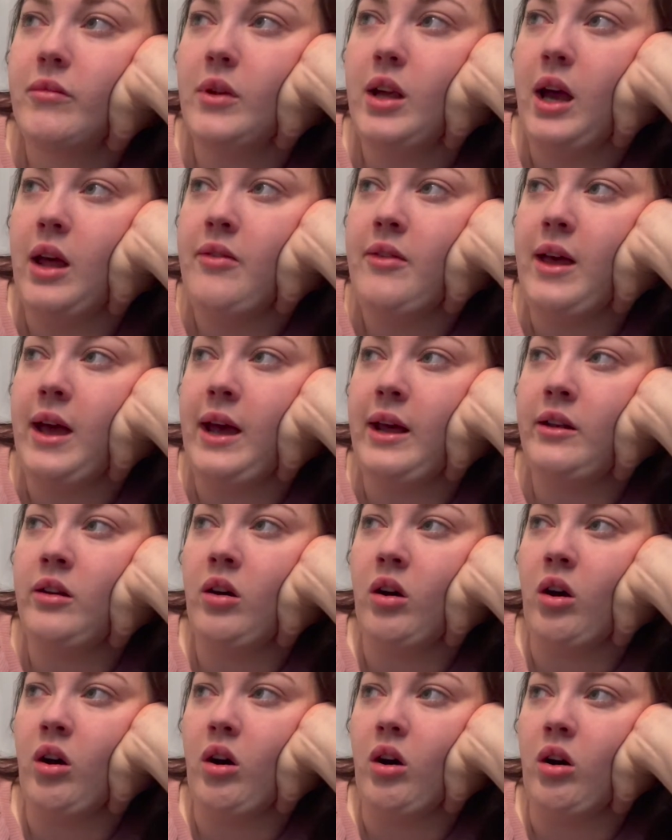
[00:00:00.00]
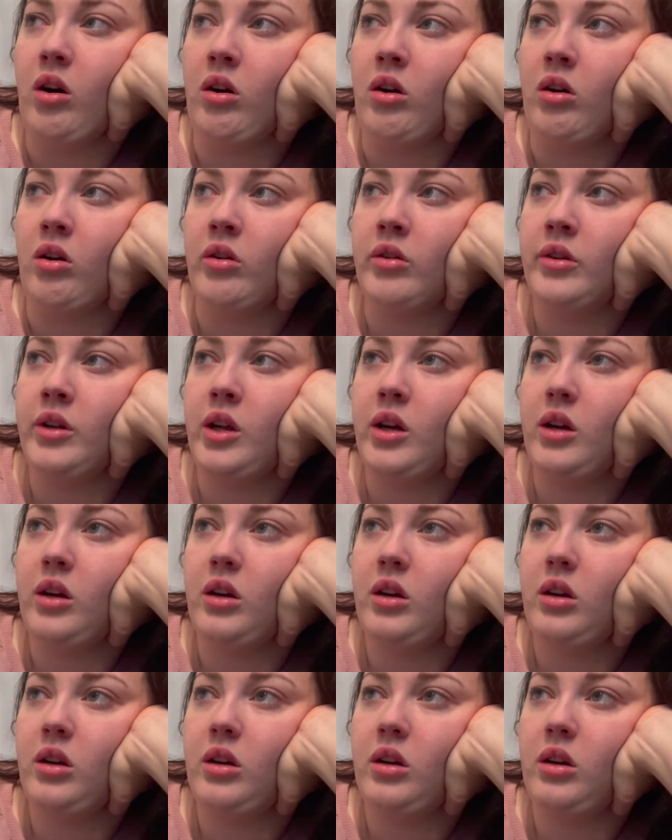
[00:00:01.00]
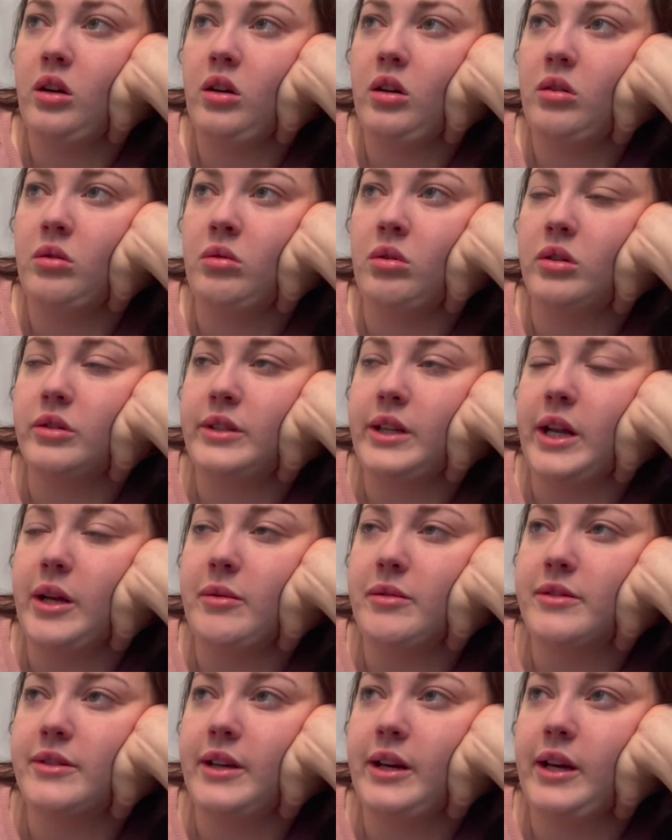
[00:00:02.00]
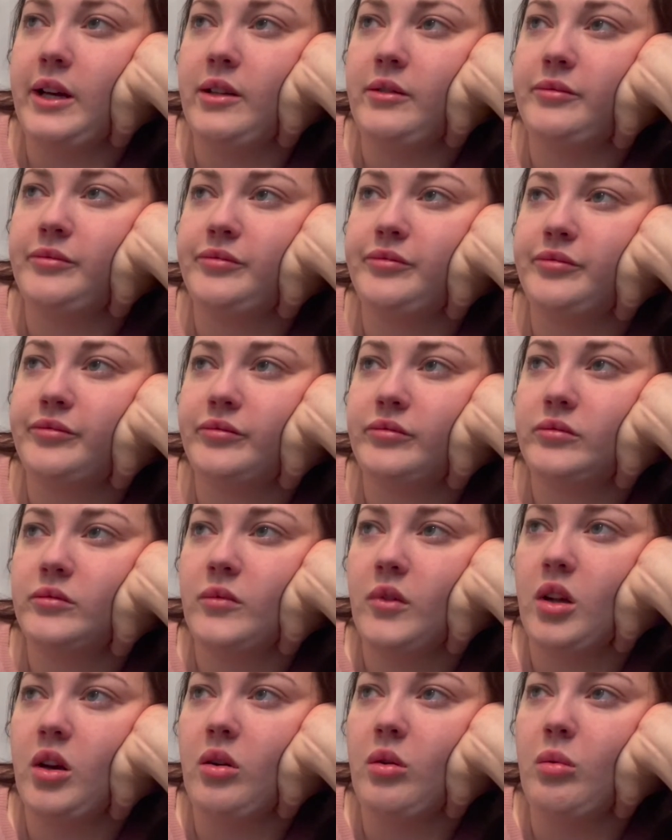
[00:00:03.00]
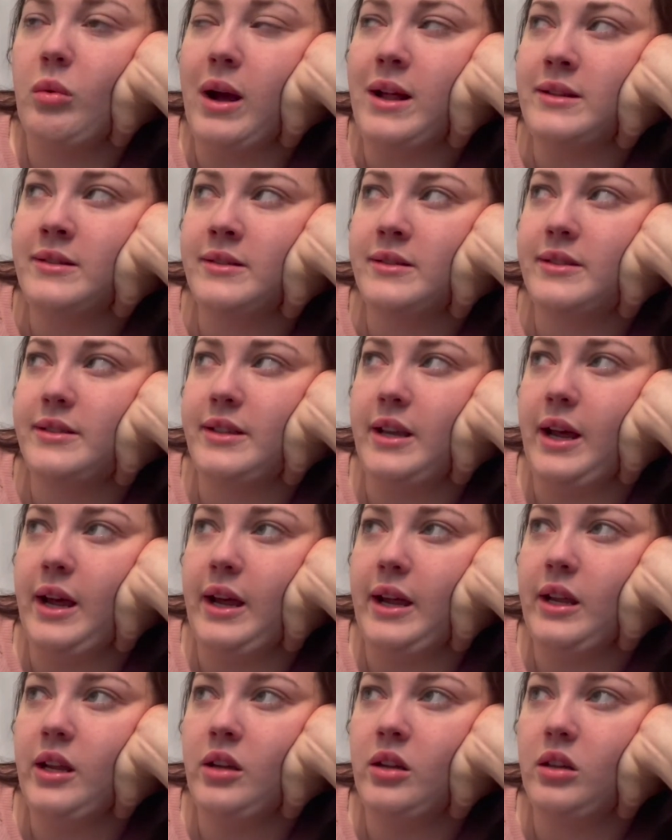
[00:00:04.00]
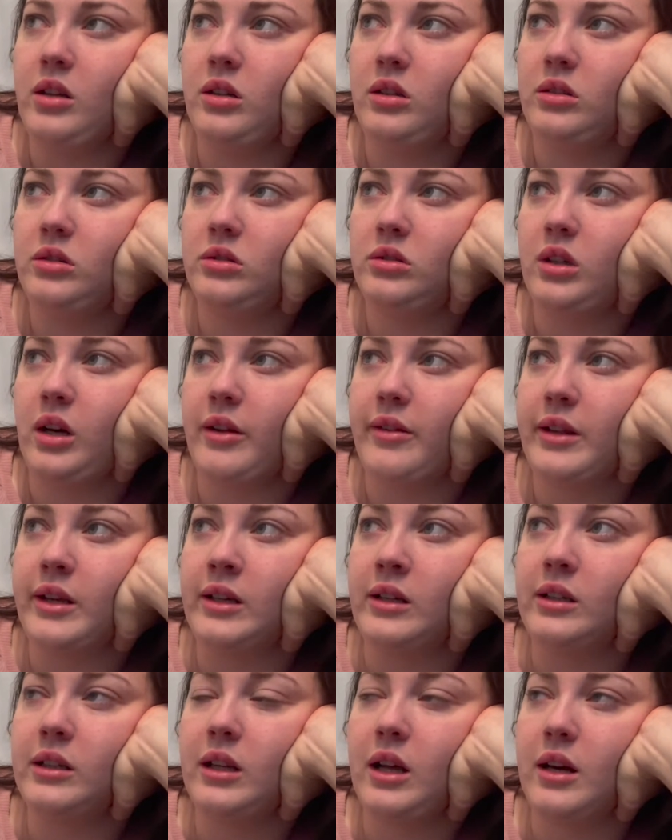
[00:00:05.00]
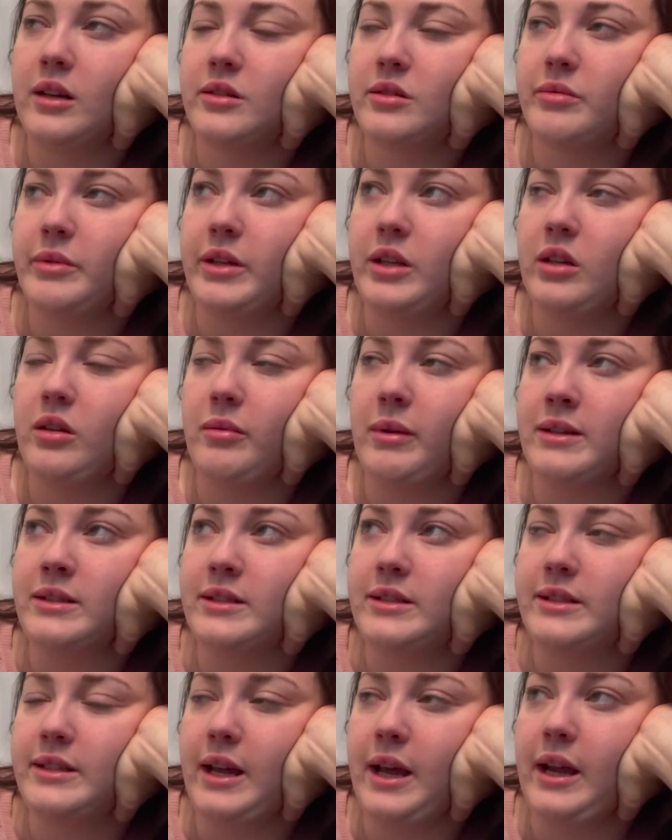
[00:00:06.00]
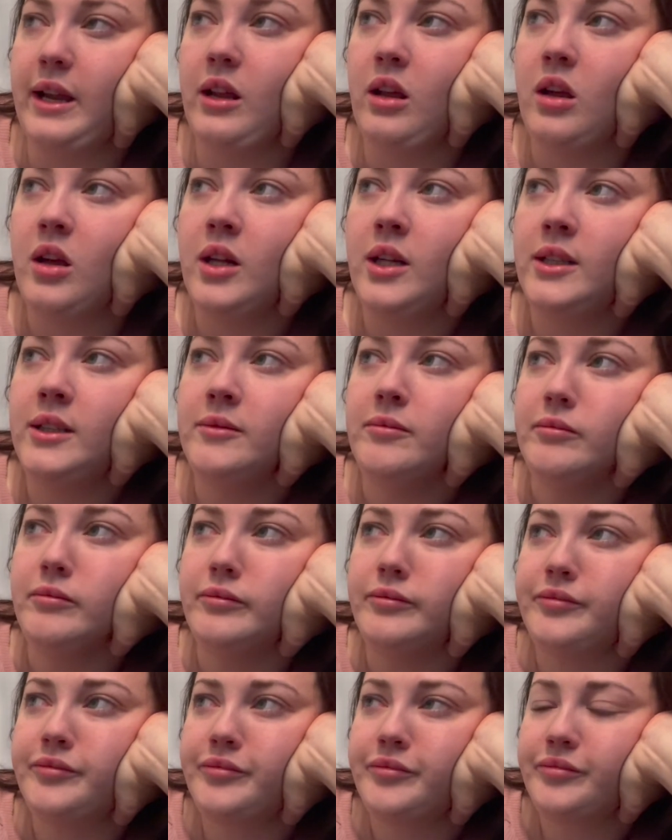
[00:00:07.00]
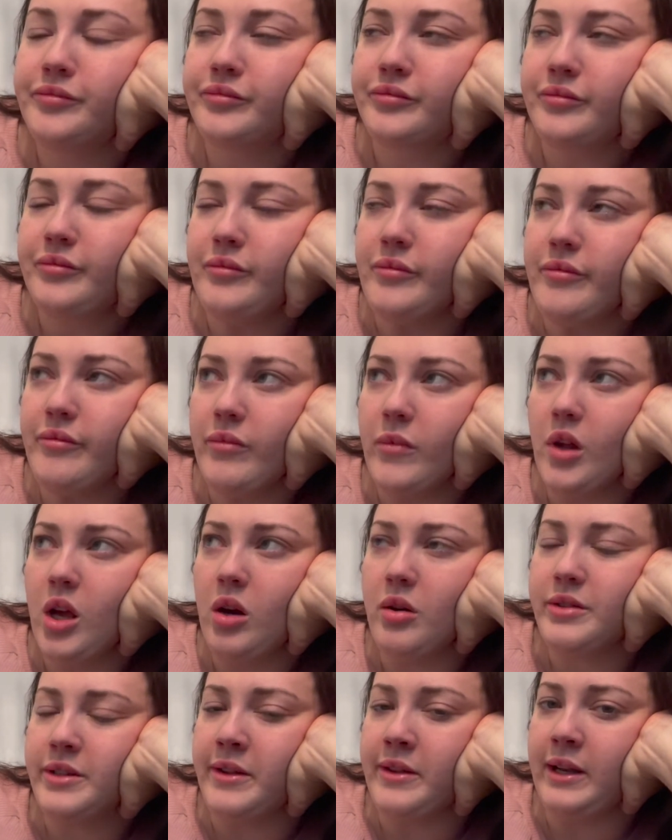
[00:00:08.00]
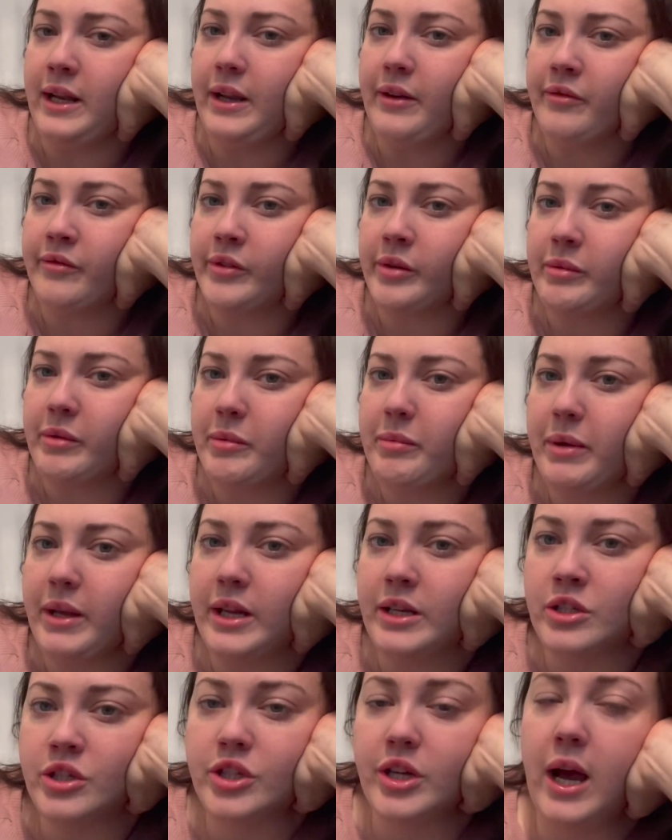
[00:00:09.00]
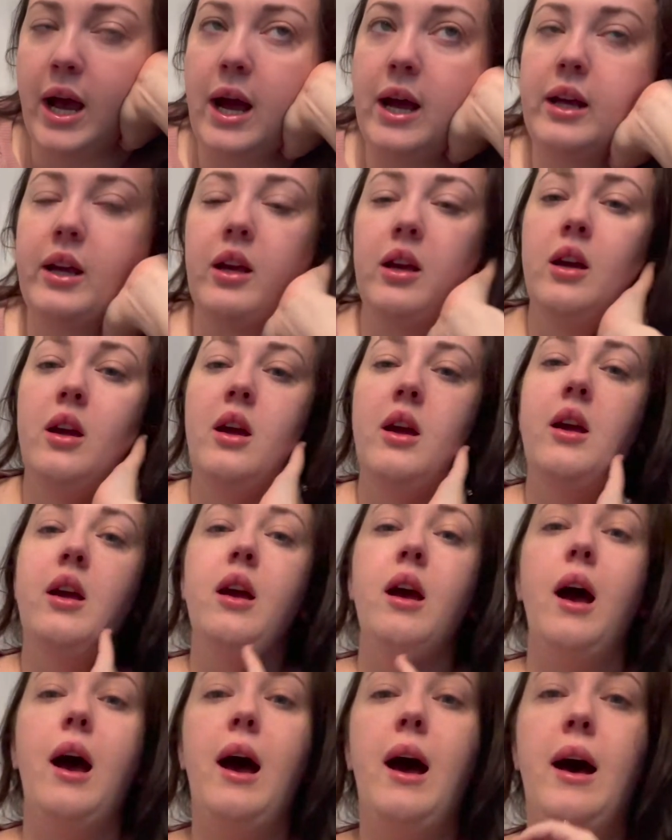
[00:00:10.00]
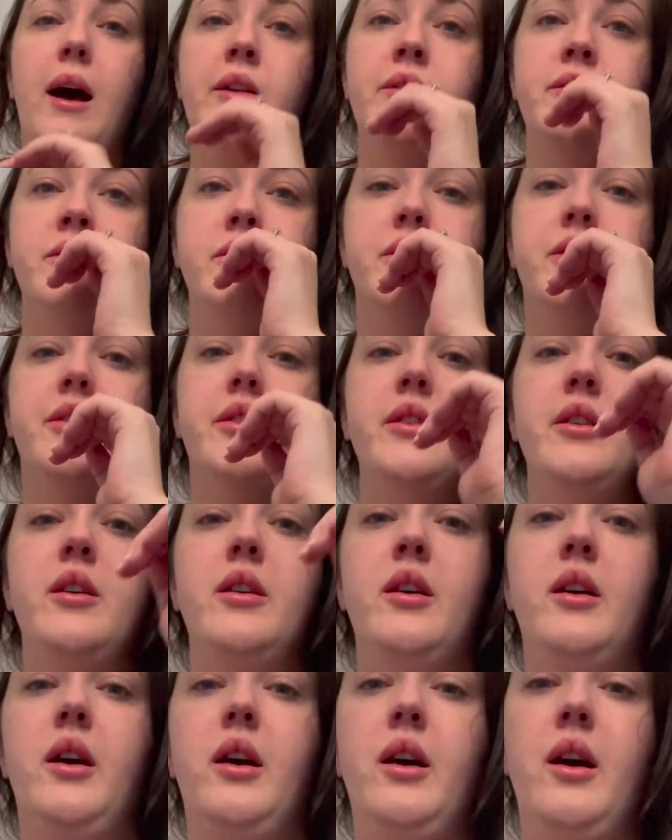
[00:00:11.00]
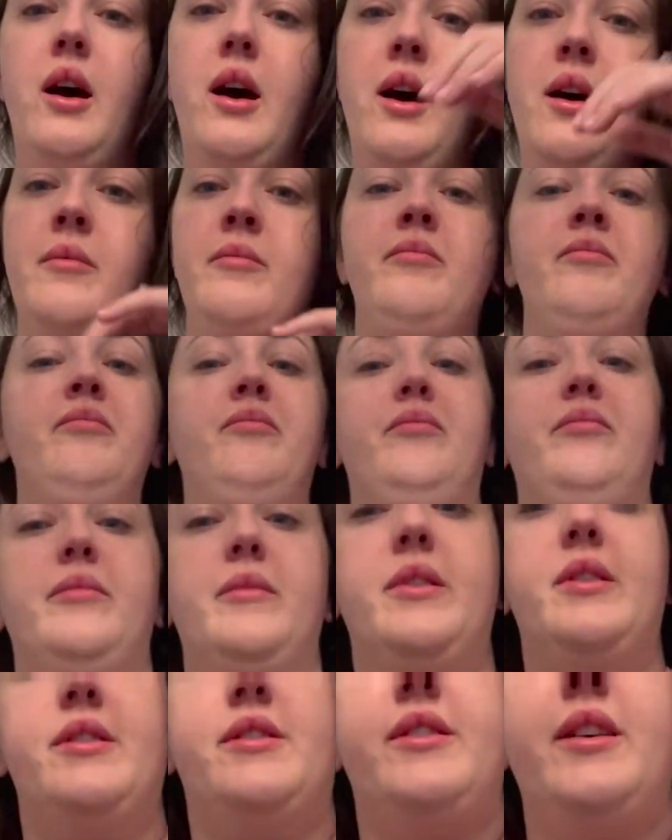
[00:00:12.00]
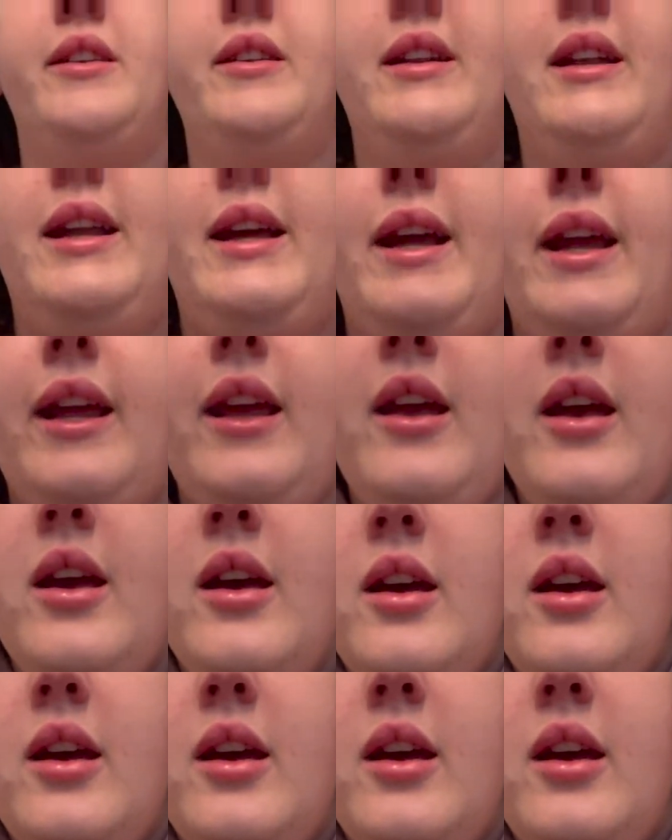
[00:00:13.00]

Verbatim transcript: and then on, what day was it, Wednesday, I think last week Wednesday, I was in the living room with Pete and Jack, and suddenly,